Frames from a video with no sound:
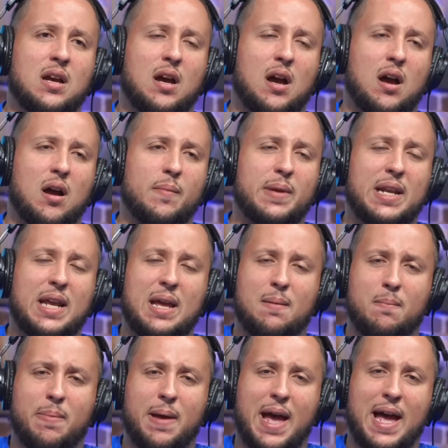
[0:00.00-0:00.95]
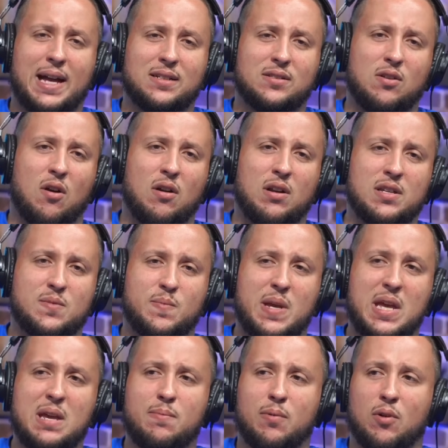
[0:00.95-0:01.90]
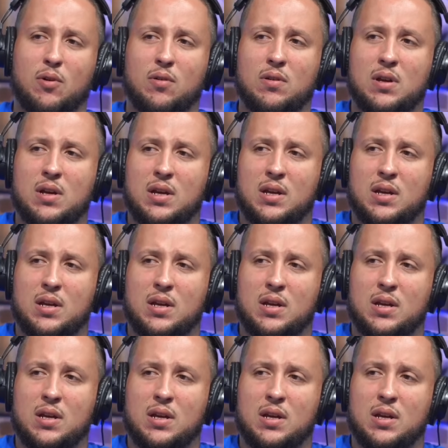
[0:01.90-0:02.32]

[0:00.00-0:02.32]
and impact on his people.